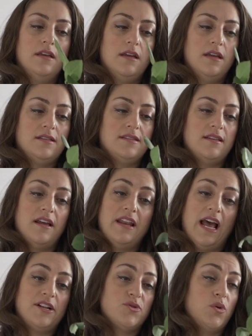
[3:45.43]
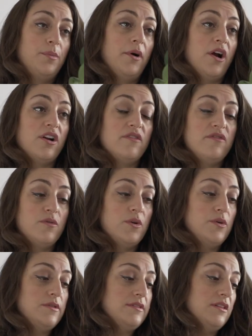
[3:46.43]
It's a natural part of the
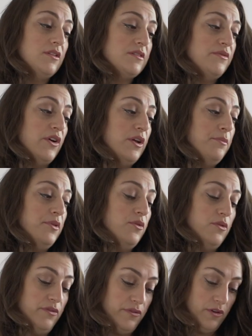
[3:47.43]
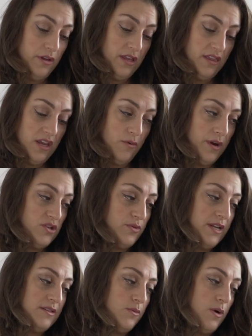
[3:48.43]
rose. It looks very beautiful in the arrangement as